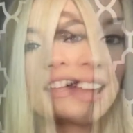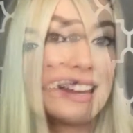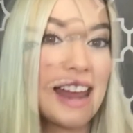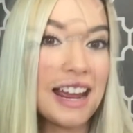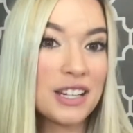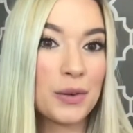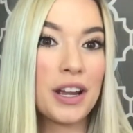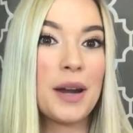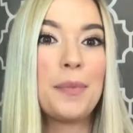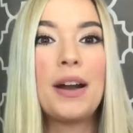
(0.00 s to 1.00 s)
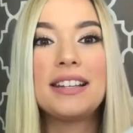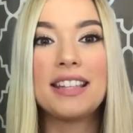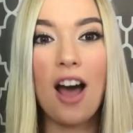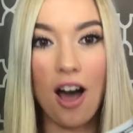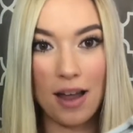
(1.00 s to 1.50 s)
Next, we're going to press
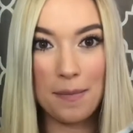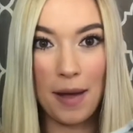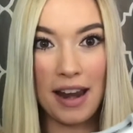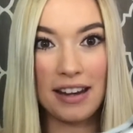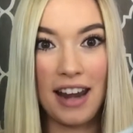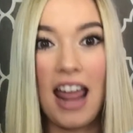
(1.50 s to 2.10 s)
the on button